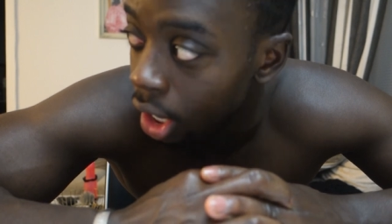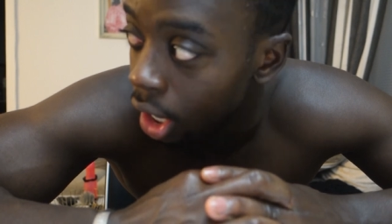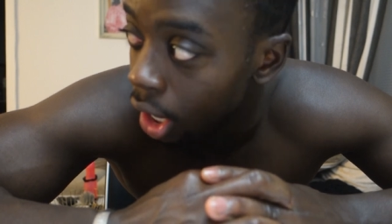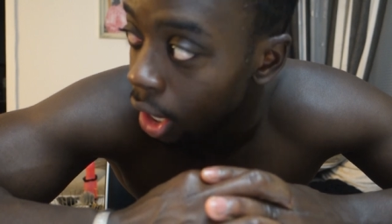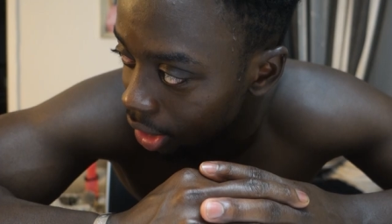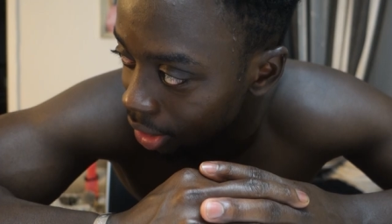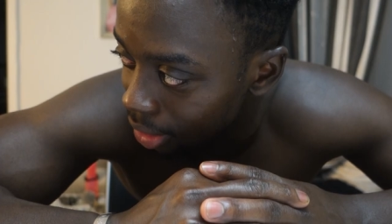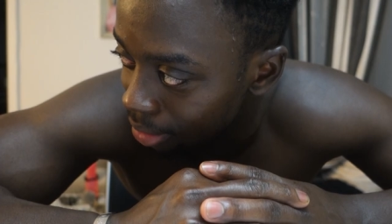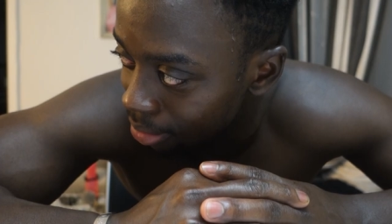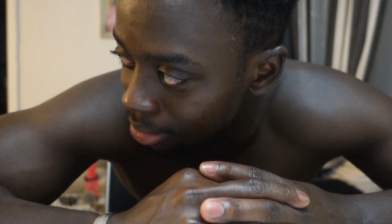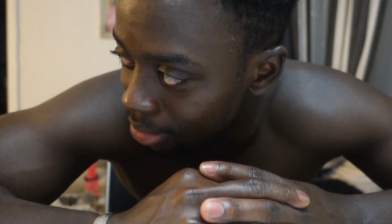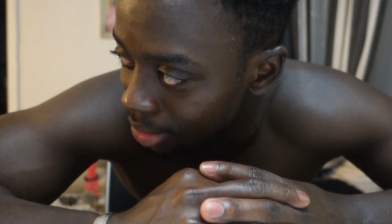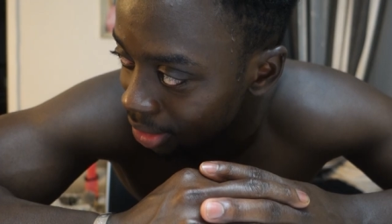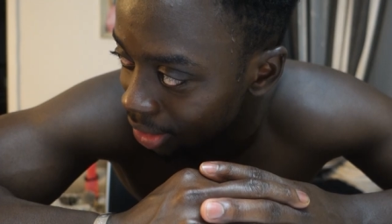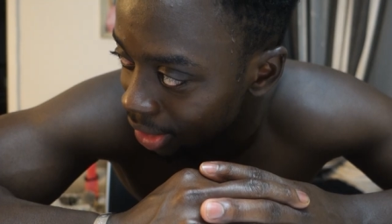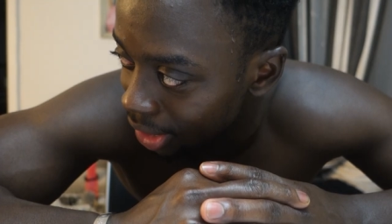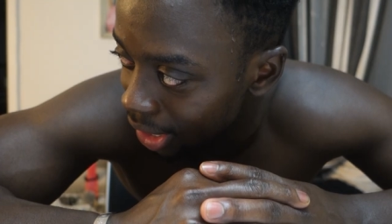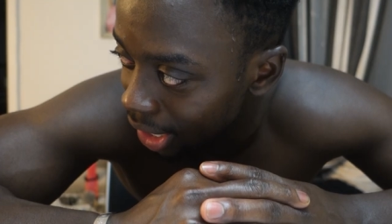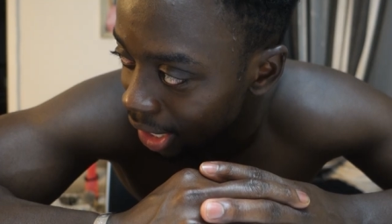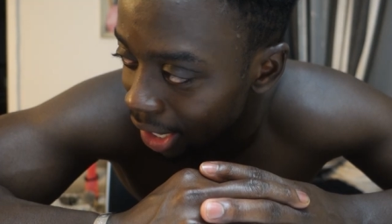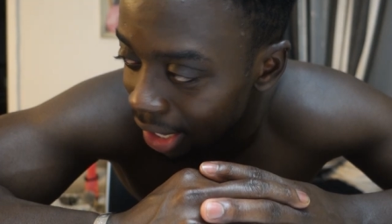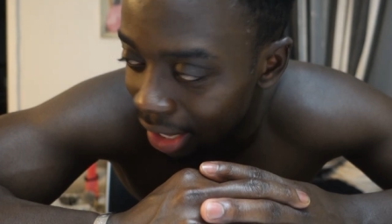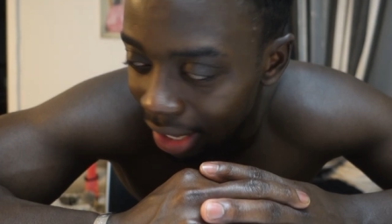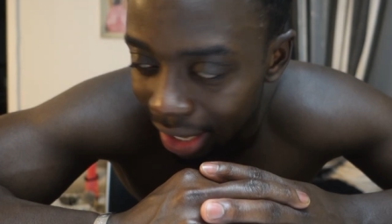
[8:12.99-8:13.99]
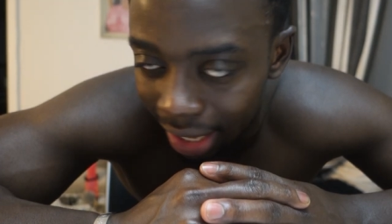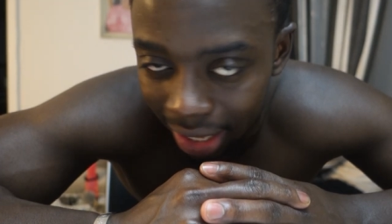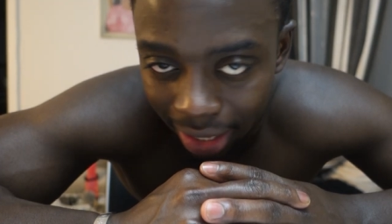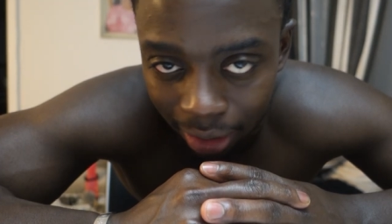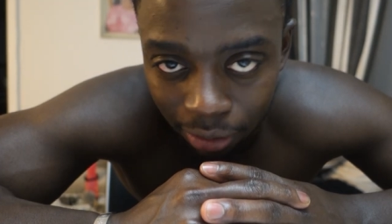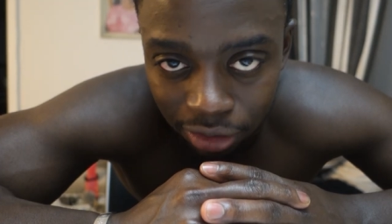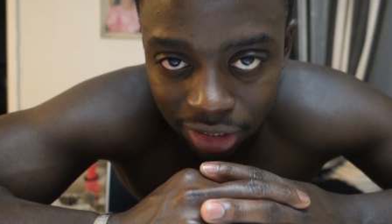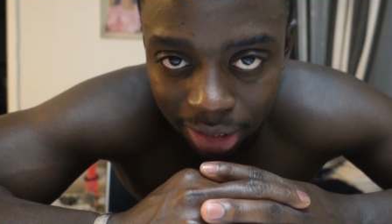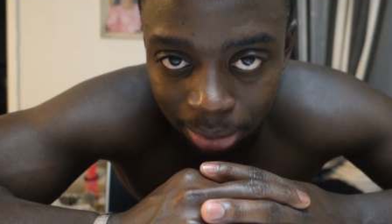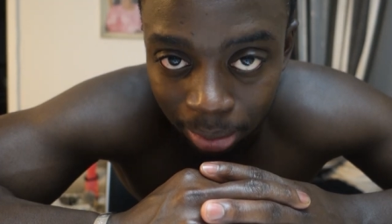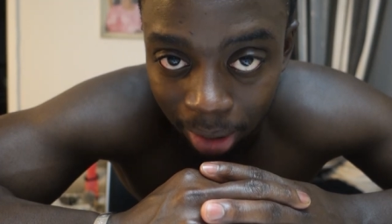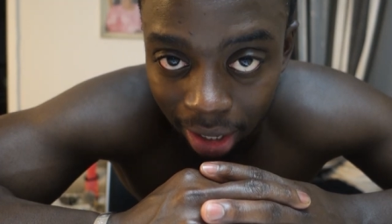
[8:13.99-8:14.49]
Um, so yeah, and I
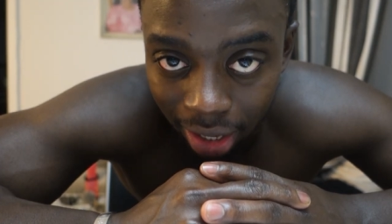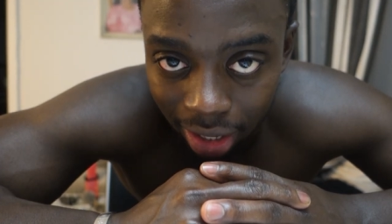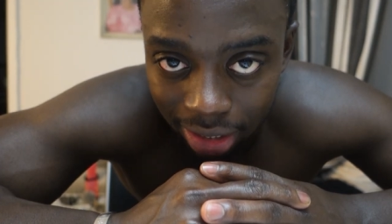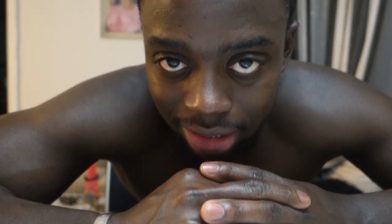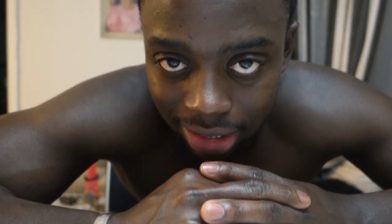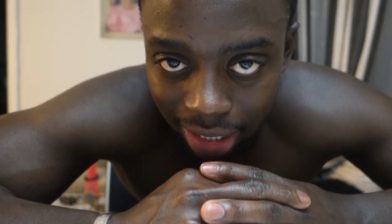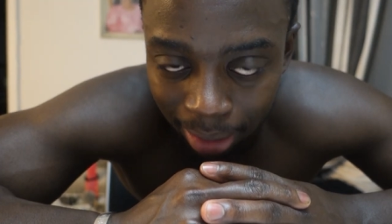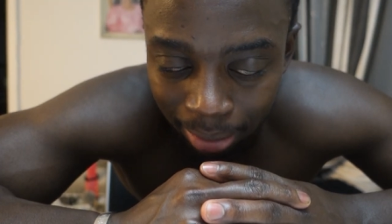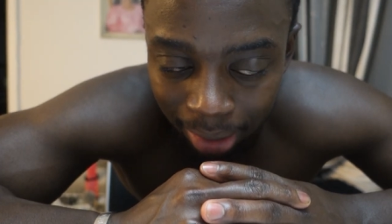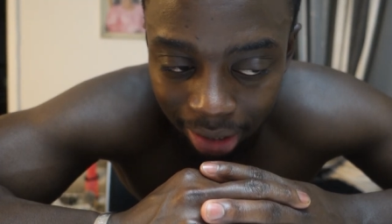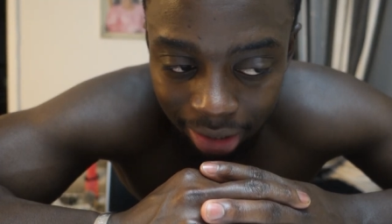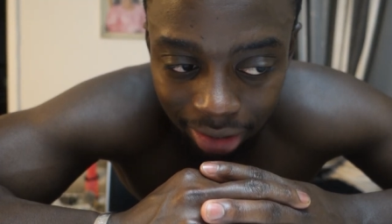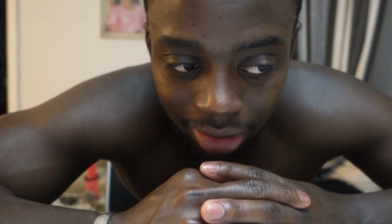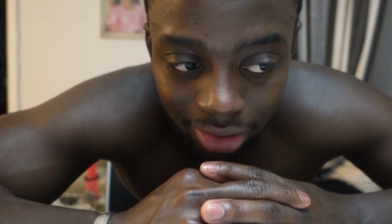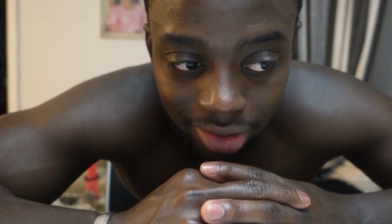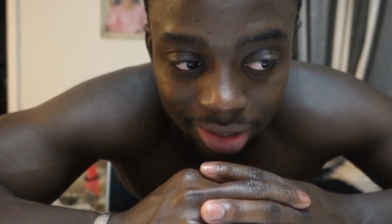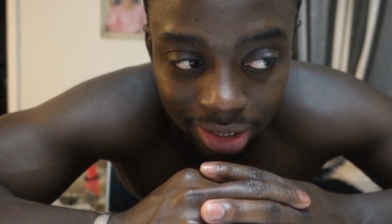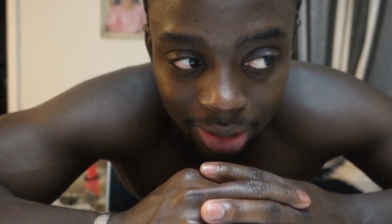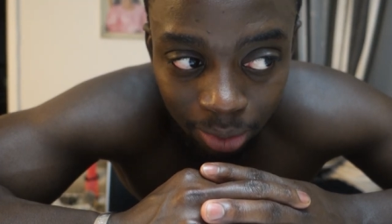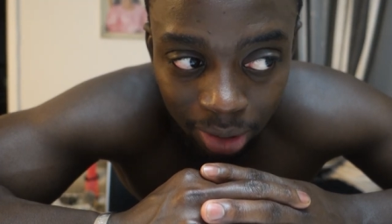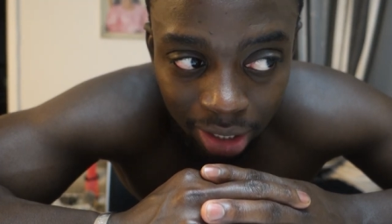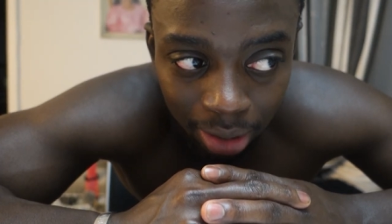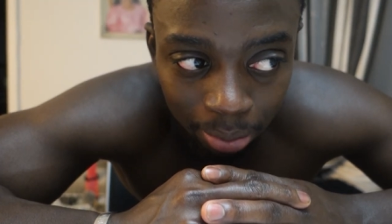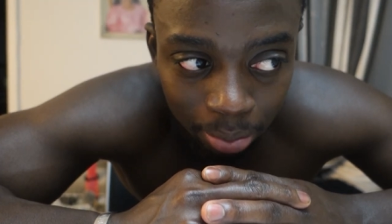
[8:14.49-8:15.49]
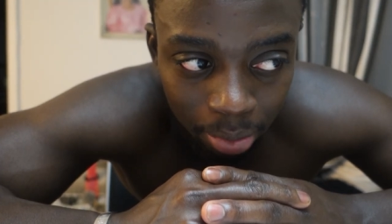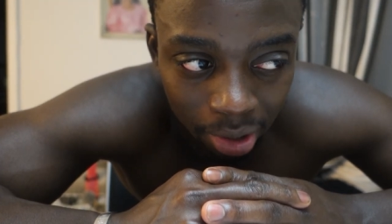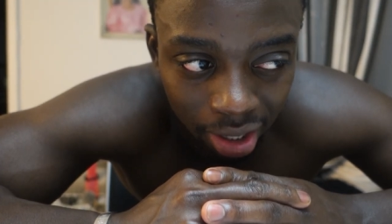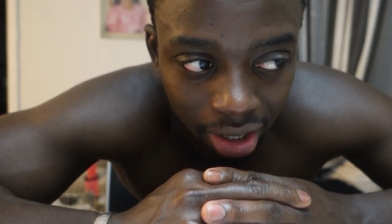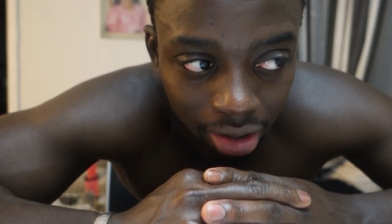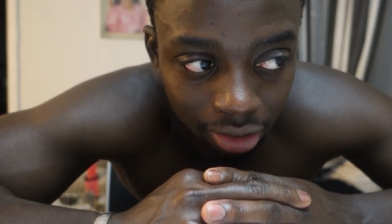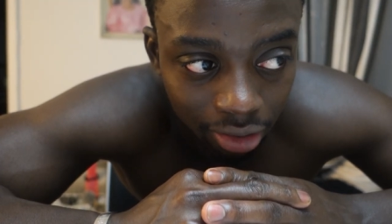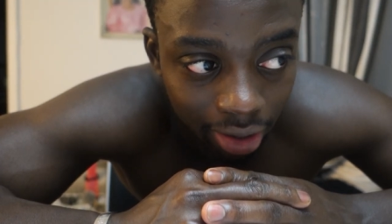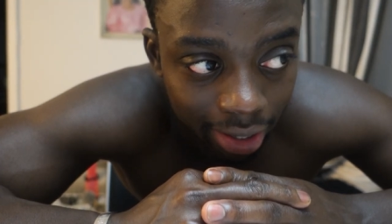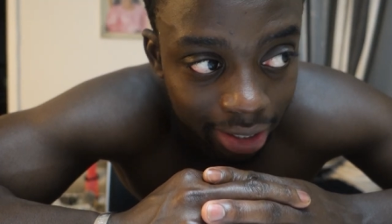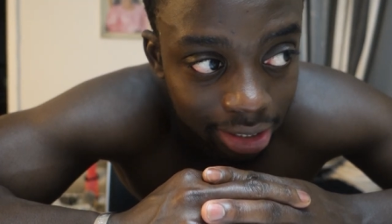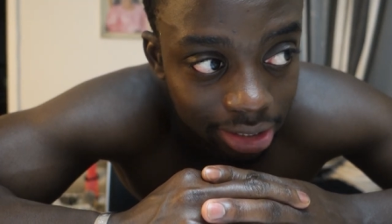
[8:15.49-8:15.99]
was in my last day at McDonald's, I went a bit
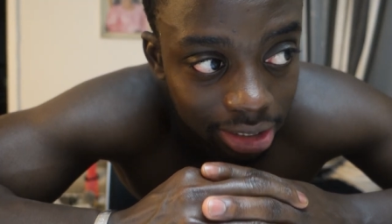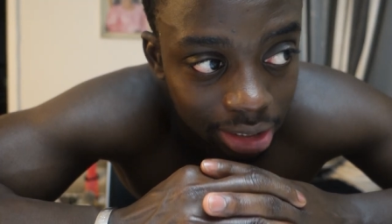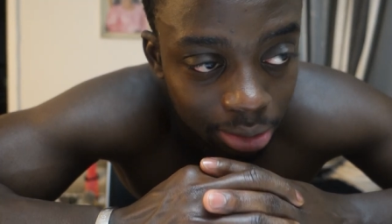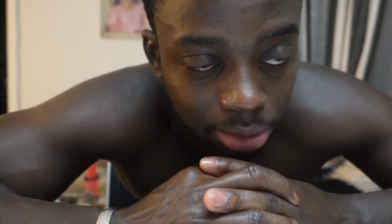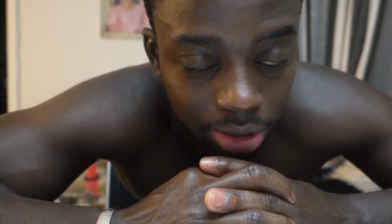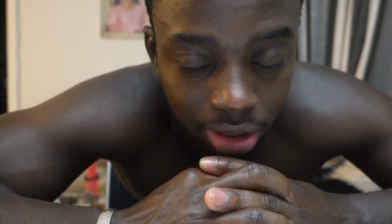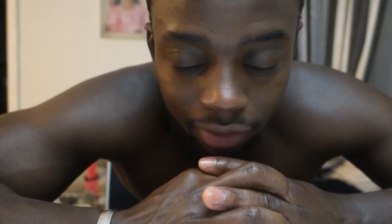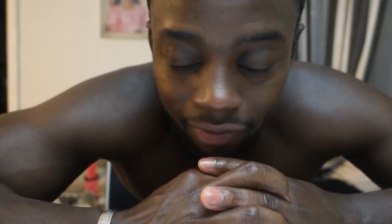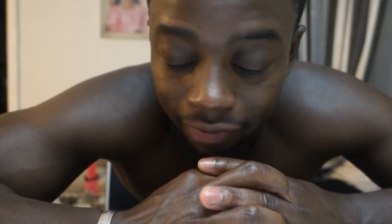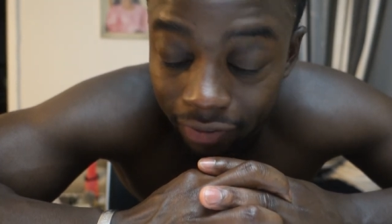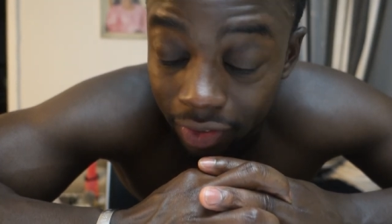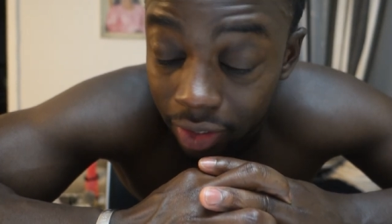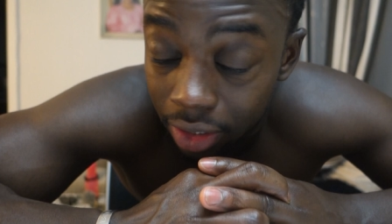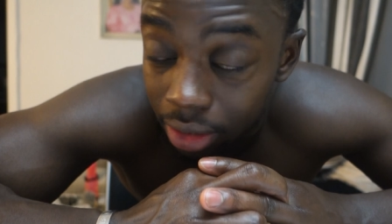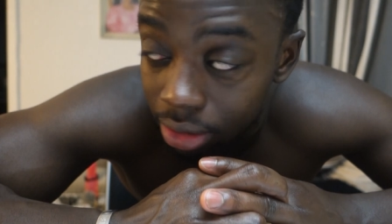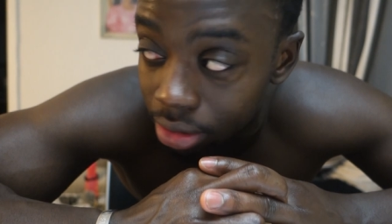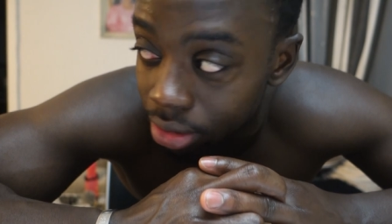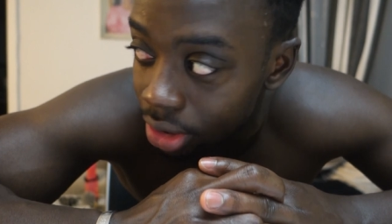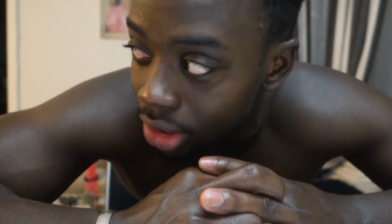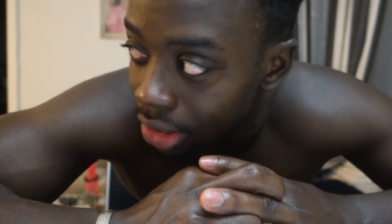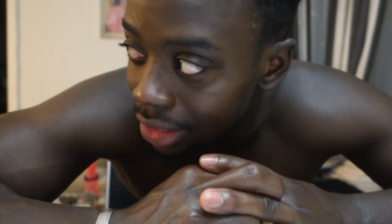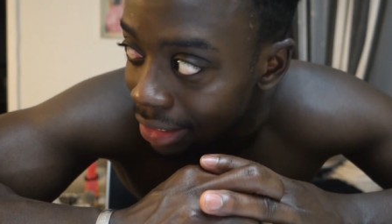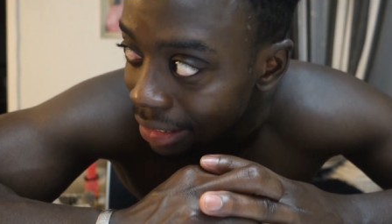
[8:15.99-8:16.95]
crazy with the food.